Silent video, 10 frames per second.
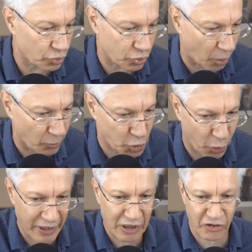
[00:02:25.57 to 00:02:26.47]
almost
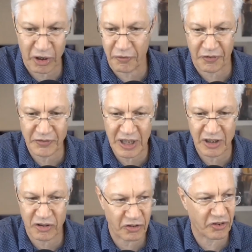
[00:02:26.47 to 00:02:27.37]
20 years ago, 15
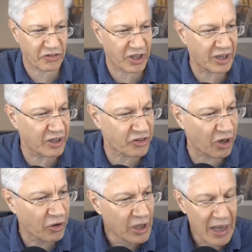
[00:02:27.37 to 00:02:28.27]
years ago, 16 years
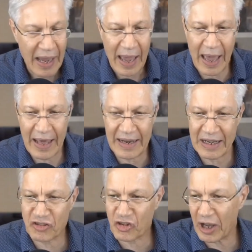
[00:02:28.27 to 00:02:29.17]
ago, and
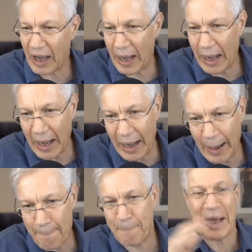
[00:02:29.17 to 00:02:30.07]
it's
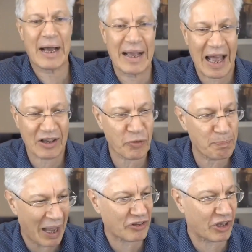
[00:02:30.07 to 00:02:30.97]
a bigger gas
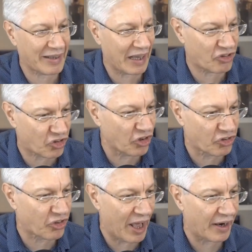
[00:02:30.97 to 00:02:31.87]
basket case
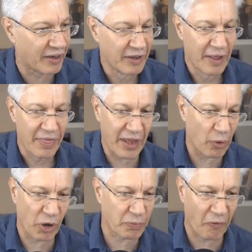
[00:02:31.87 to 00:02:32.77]
since then than it
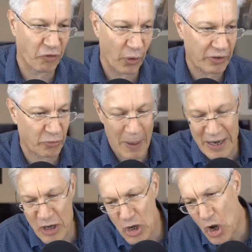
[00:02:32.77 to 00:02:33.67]
was before. It's
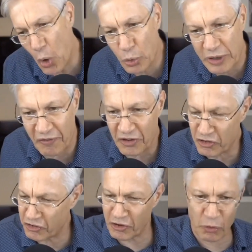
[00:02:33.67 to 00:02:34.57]
made no difference,
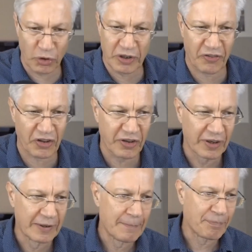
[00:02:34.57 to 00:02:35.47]
zero difference
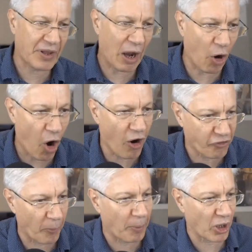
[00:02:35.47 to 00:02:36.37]
to how
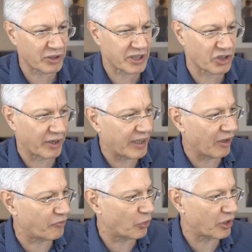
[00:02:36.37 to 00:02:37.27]
awful politics are in
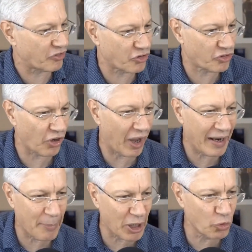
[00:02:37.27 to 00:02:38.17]
California. So
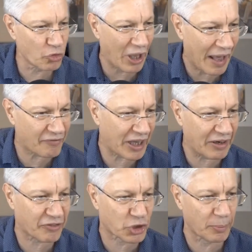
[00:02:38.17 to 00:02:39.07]
anybody who's
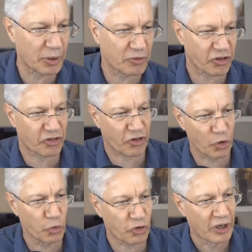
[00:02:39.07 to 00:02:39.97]
advocating for term limits as a
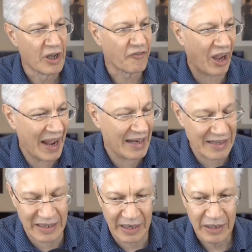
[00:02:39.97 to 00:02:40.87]
solution for
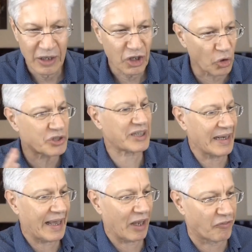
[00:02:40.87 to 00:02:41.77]
anything, go study
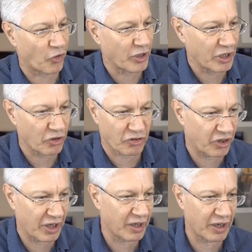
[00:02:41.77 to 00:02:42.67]
California and you'll
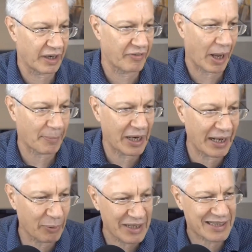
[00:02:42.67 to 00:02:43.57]
see it never happened.
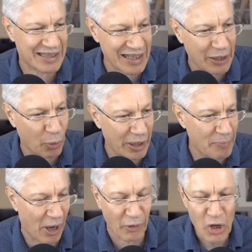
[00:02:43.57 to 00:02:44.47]
Anyway, Slick Willie
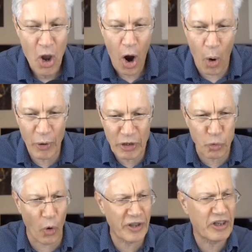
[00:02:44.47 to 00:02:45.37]
Brown always
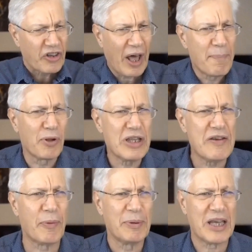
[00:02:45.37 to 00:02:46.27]
wore these
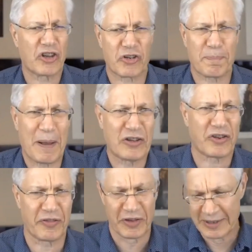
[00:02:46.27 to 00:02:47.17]
unbelievably expensive,